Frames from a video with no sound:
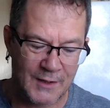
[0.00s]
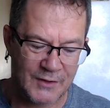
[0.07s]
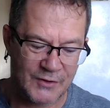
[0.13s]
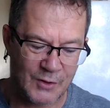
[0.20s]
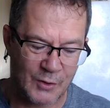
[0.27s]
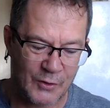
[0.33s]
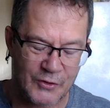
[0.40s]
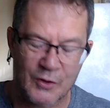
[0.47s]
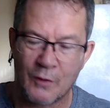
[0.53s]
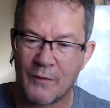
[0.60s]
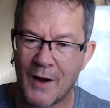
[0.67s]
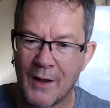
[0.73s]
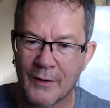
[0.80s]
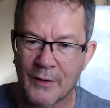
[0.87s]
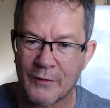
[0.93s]
So there's no
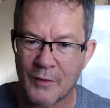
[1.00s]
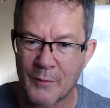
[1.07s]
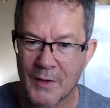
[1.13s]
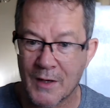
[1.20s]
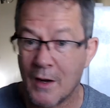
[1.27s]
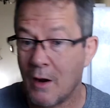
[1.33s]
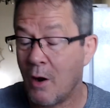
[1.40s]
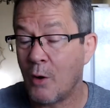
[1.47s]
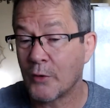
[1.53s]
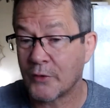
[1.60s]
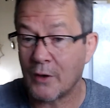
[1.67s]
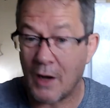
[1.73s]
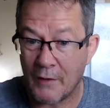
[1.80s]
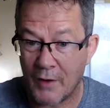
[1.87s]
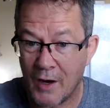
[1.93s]
value for me.
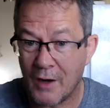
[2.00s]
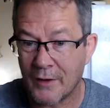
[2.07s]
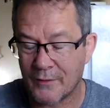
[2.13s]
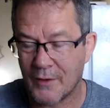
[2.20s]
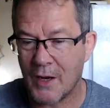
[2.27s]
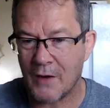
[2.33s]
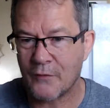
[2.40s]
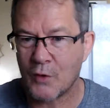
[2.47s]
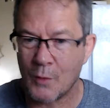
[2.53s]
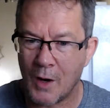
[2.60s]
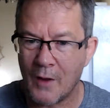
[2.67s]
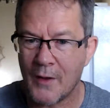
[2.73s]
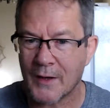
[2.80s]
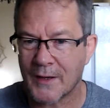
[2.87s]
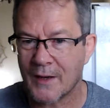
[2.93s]
Also, I've heard that if you
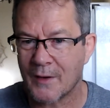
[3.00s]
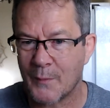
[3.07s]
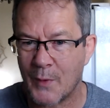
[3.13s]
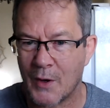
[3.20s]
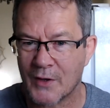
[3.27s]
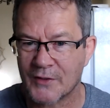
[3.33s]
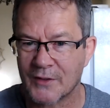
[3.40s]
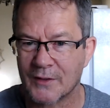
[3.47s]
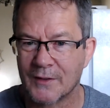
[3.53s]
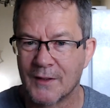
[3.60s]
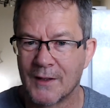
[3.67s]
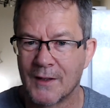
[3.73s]
are that kind of person,